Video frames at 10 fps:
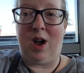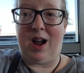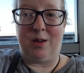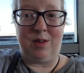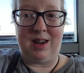
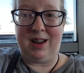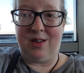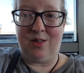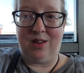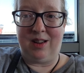hot right
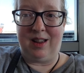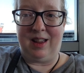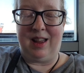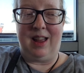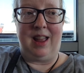now.
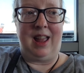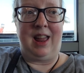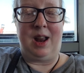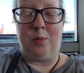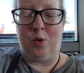
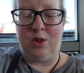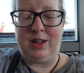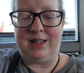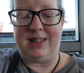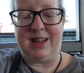And I wore
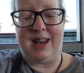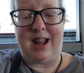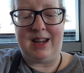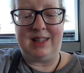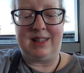these
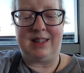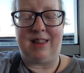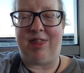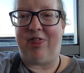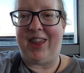nice,
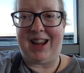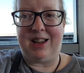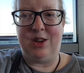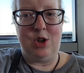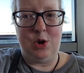
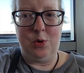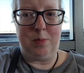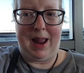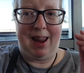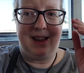thick, new
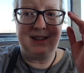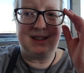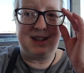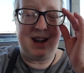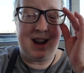pants
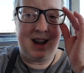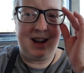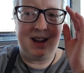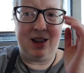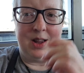today,
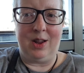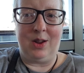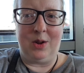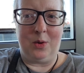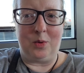
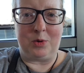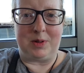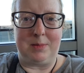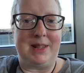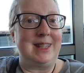which
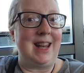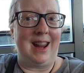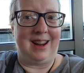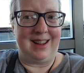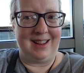was a
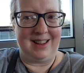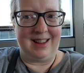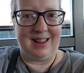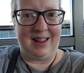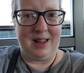mistake
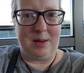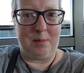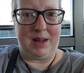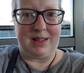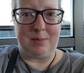
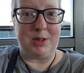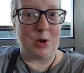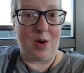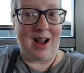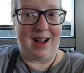because I'm
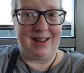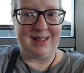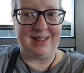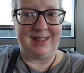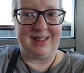so
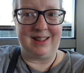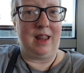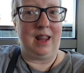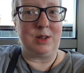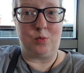hot.
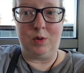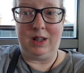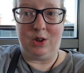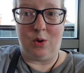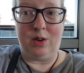It's
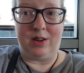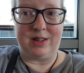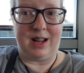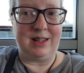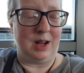really cold
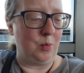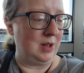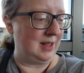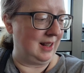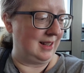outside today. What
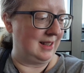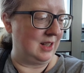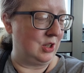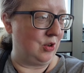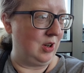is it, like
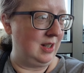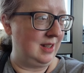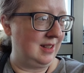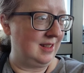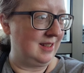six
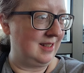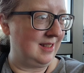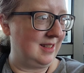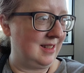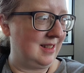degrees?
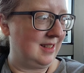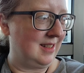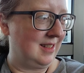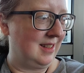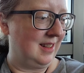It's not
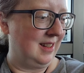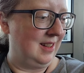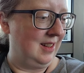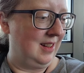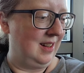six
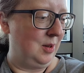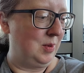degrees.